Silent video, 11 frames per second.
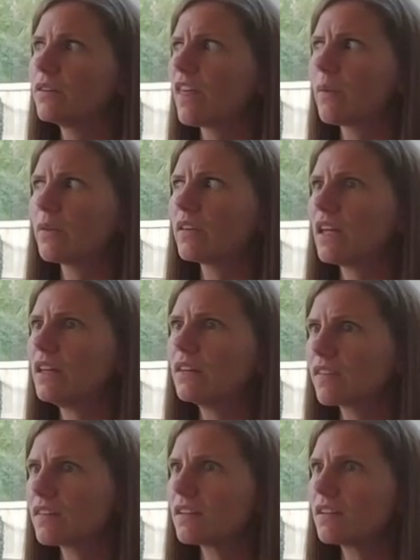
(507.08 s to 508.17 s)
there was an
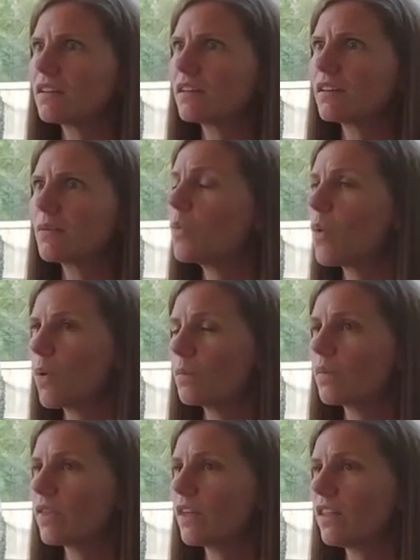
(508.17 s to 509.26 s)
instant
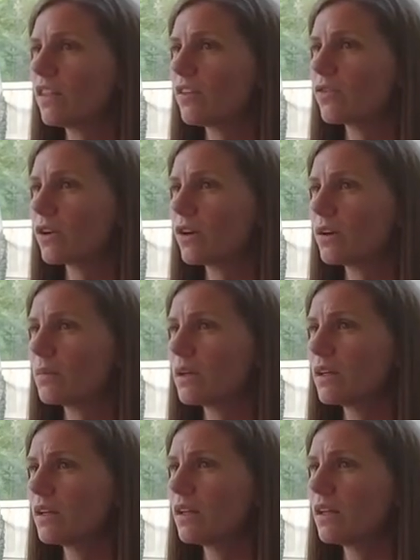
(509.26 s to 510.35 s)
warmth in this room
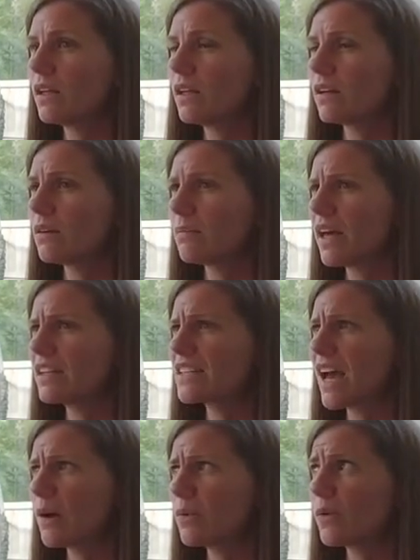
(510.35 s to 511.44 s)
compared
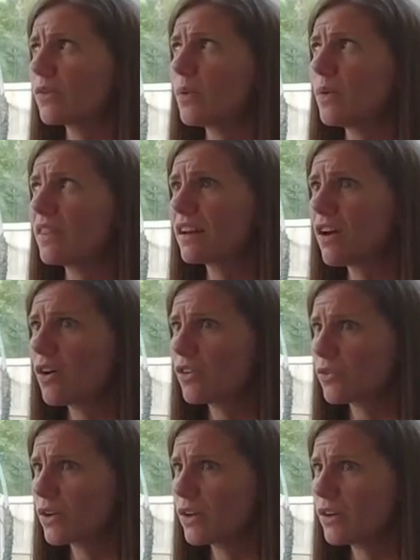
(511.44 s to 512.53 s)
to how it was with a
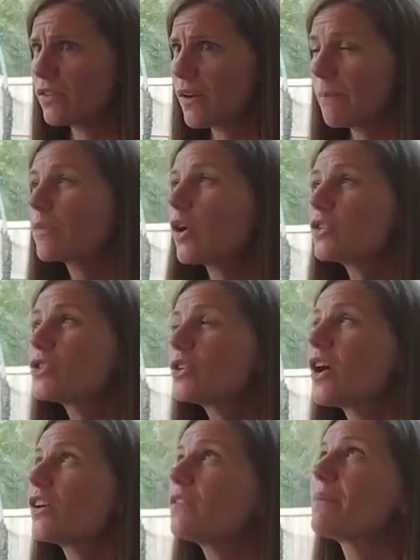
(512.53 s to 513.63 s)
glass roof. I do
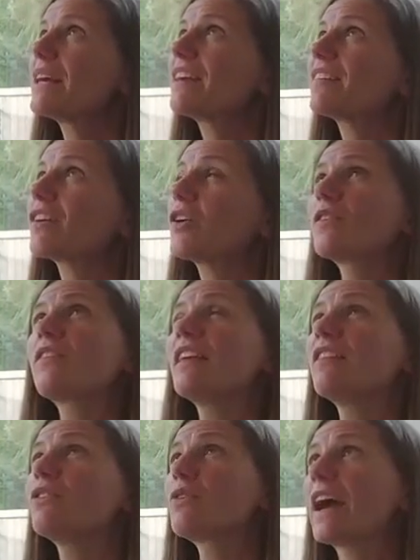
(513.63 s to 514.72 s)
kind of miss kind of
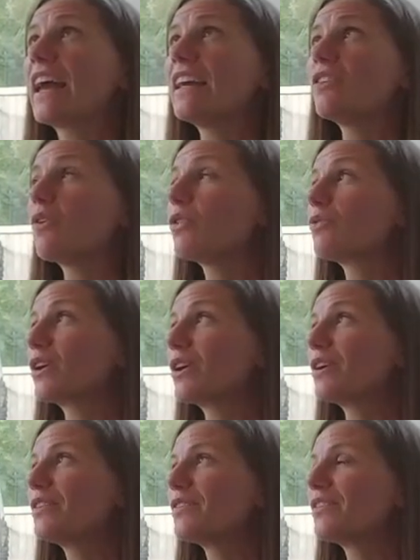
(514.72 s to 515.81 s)
seeing the rain on the
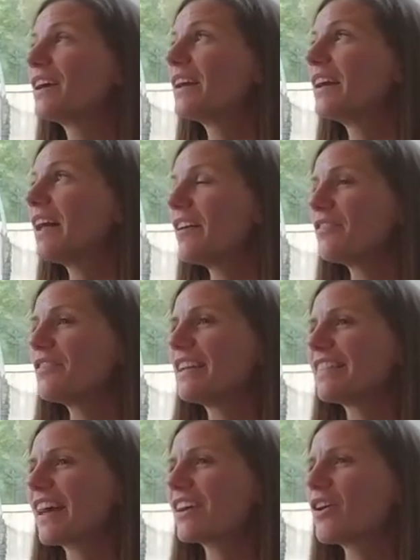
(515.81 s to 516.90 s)
roof and
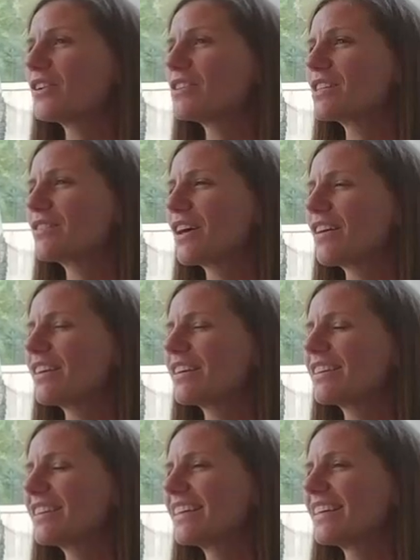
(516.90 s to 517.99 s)
feeling that kind of like